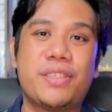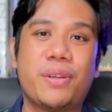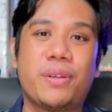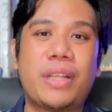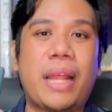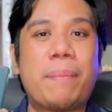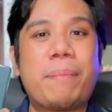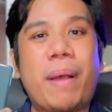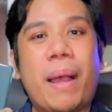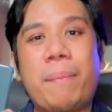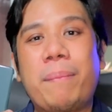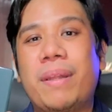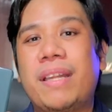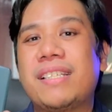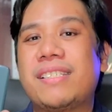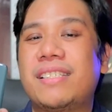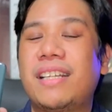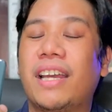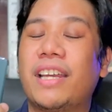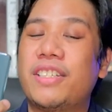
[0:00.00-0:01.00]
So
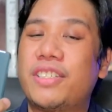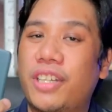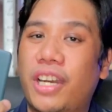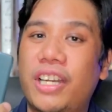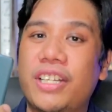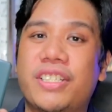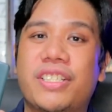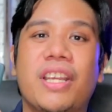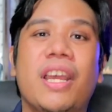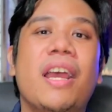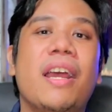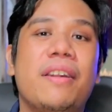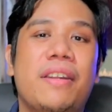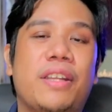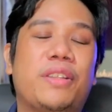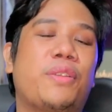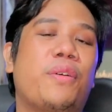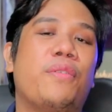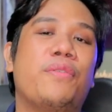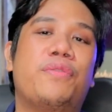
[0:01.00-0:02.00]
napakabilis ng i-charge
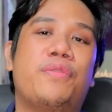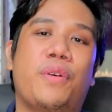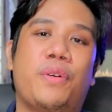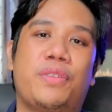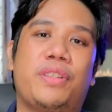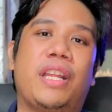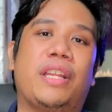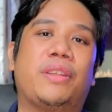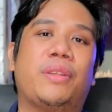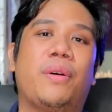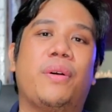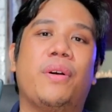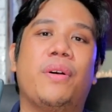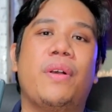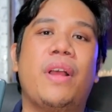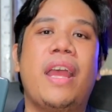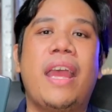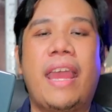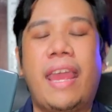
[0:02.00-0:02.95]
nitong phone na to.